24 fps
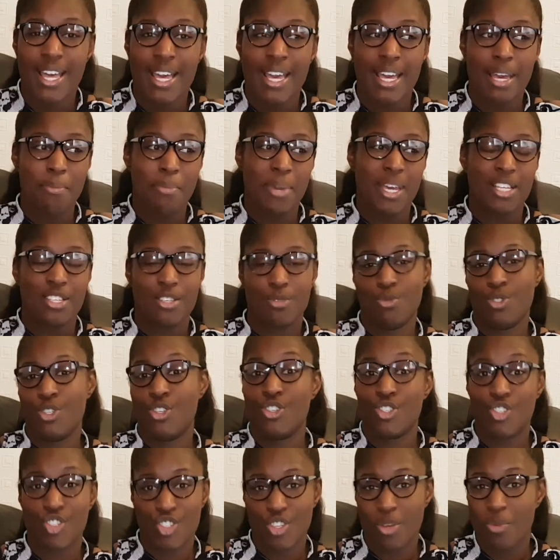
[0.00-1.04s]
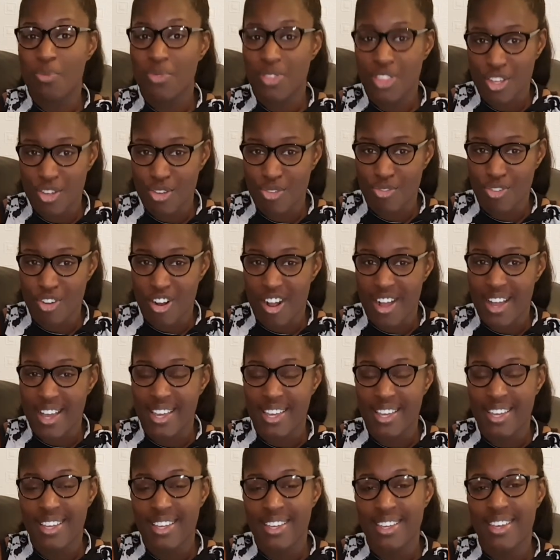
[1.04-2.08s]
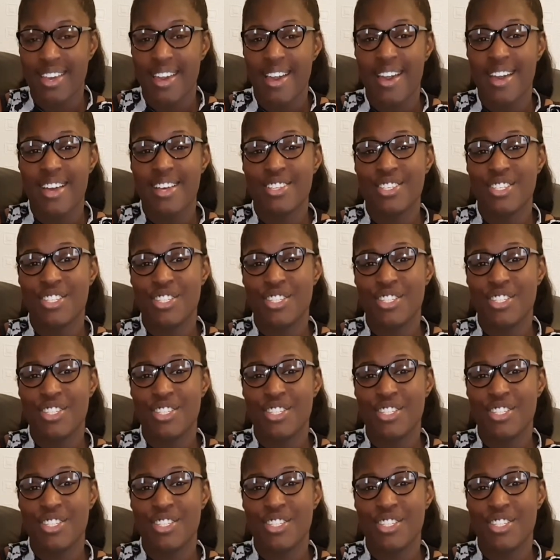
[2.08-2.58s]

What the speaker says: It means I'm doing something right, yeah?